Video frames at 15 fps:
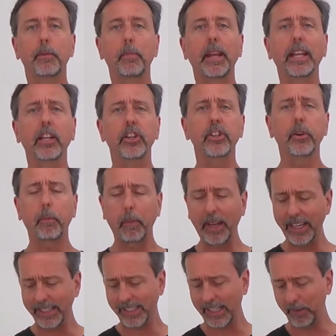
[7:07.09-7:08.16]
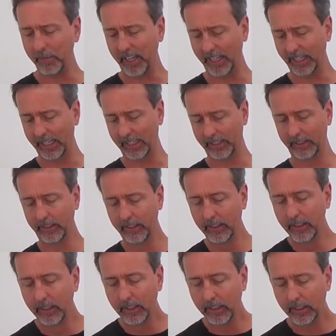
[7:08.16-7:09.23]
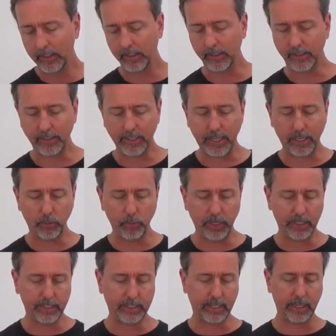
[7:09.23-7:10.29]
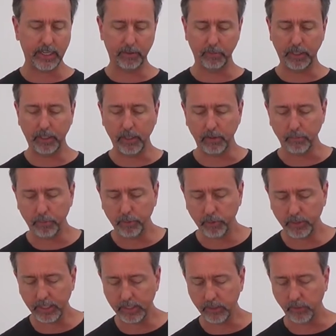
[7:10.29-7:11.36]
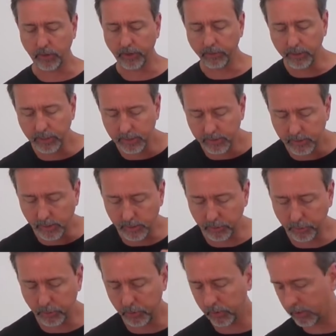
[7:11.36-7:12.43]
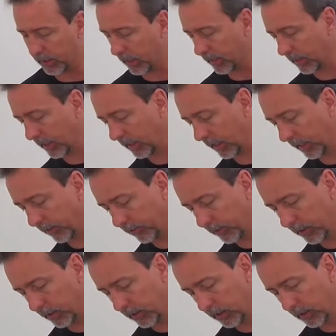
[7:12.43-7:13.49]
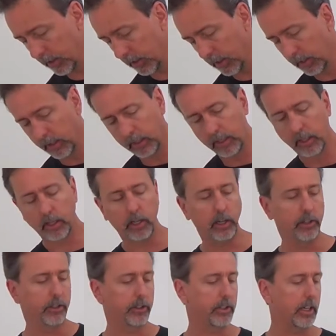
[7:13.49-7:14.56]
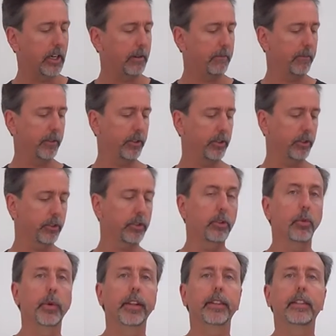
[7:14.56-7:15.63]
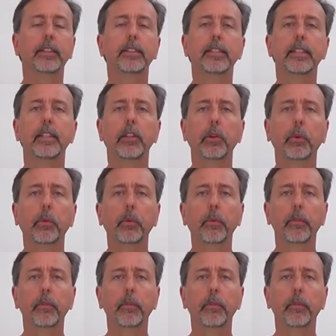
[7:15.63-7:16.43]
depending on your piece, they may get sideways and become processed. So if everything is gone through, there's nothing left on the top. The juicer will continue